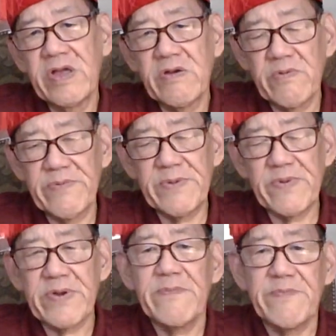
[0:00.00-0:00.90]

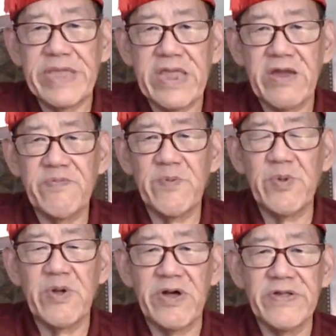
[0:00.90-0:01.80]
Remember, be
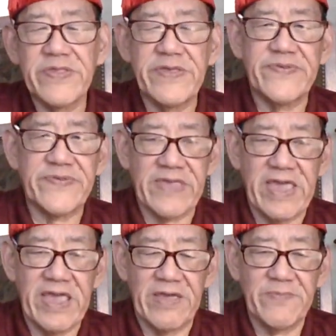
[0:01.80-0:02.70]
careful on these
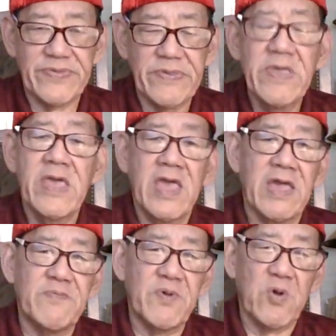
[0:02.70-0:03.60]
scams.
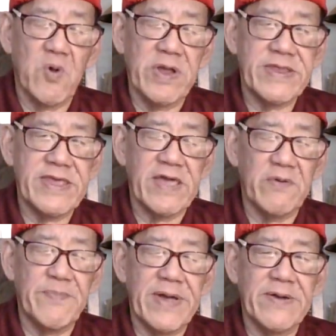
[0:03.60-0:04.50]
And if you're going to
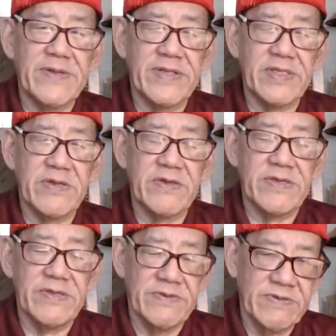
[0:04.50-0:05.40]
help out in the
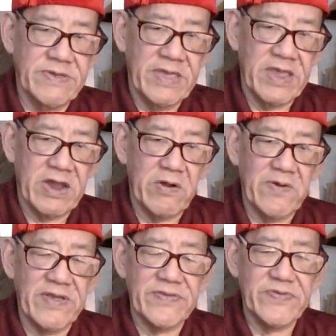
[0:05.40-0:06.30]

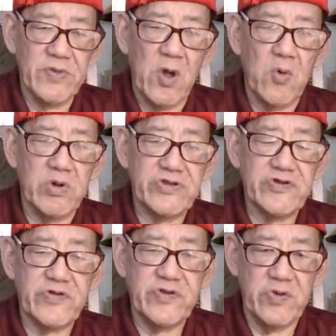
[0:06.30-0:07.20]
areas, know what
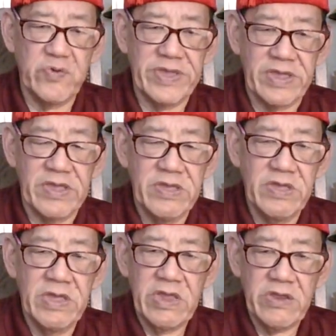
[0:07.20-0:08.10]
you're doing.
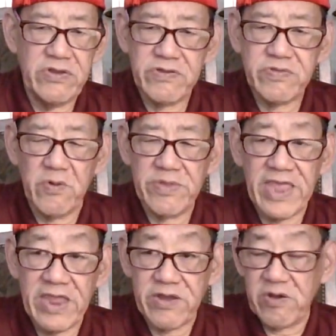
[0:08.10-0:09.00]
You just don't
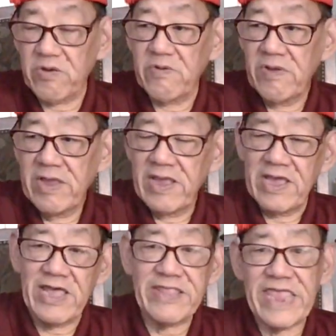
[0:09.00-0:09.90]
take your,
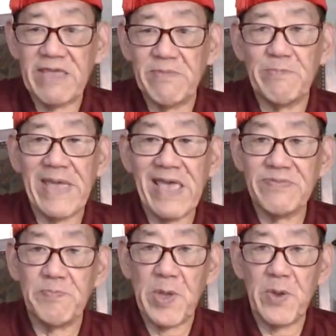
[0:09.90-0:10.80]
I'll take my
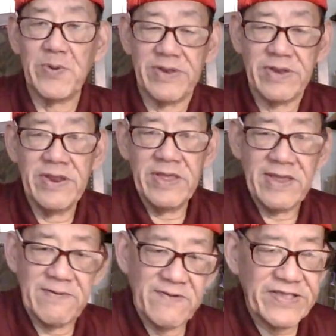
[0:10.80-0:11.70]
bass boat
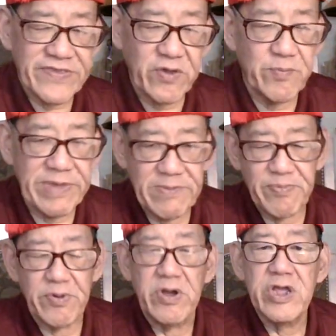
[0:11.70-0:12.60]
and rescue
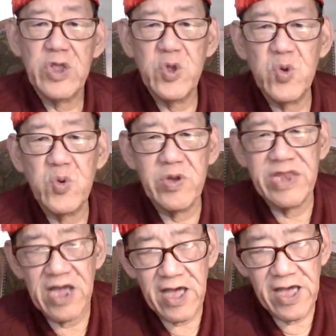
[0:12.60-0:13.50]
people. You
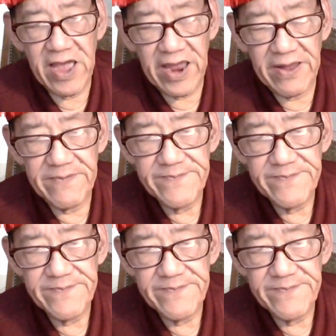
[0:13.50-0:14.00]
die.